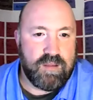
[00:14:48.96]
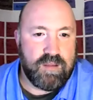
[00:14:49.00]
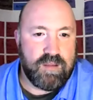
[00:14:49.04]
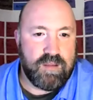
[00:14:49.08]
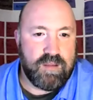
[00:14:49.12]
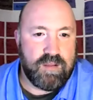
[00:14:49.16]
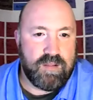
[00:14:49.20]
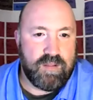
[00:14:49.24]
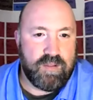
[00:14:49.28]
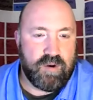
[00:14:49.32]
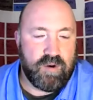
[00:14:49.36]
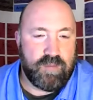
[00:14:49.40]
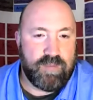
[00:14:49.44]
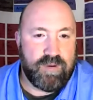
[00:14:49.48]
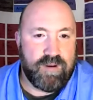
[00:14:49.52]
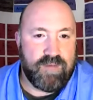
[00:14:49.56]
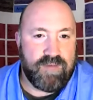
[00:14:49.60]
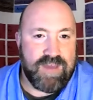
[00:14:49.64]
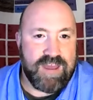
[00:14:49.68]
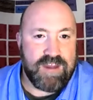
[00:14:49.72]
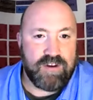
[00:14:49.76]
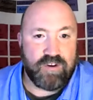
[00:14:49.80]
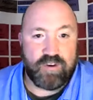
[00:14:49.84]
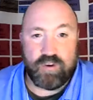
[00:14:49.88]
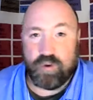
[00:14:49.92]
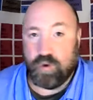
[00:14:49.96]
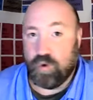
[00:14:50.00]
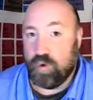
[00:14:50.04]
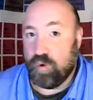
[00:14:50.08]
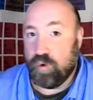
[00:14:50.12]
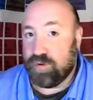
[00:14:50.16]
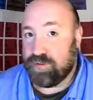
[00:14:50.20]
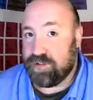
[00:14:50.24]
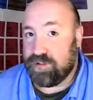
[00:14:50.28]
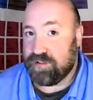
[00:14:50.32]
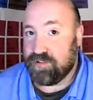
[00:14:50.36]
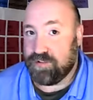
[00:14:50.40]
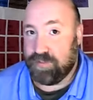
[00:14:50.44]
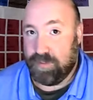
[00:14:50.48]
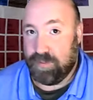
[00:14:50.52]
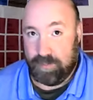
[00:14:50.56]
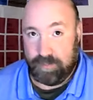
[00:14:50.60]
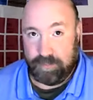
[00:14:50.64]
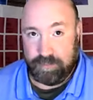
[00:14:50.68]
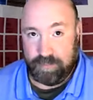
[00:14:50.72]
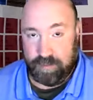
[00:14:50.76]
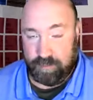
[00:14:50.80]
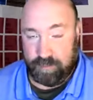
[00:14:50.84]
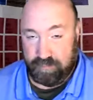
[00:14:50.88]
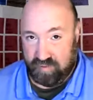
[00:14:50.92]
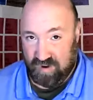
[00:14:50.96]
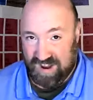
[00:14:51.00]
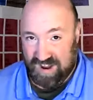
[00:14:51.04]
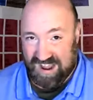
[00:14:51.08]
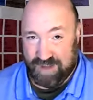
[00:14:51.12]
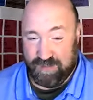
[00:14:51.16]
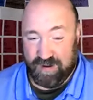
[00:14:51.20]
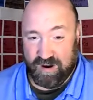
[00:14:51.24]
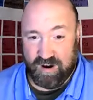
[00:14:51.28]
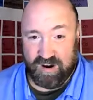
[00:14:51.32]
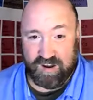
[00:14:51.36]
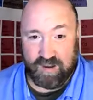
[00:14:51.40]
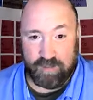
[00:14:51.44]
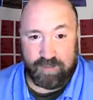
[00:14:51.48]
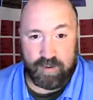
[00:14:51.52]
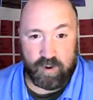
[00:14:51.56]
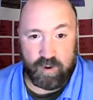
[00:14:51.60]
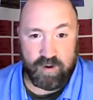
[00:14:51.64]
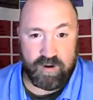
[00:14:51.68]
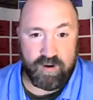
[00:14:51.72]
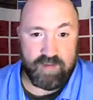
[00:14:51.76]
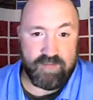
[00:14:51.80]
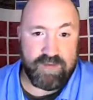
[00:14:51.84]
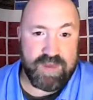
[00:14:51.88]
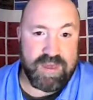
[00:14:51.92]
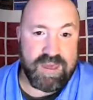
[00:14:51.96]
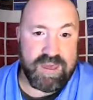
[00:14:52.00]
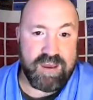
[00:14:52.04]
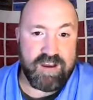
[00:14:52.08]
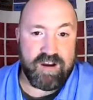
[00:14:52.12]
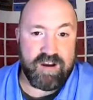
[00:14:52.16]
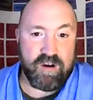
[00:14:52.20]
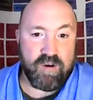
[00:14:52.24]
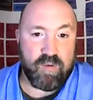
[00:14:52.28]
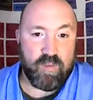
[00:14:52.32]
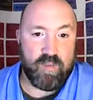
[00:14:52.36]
A little bit of N2, because that's the primary component of air,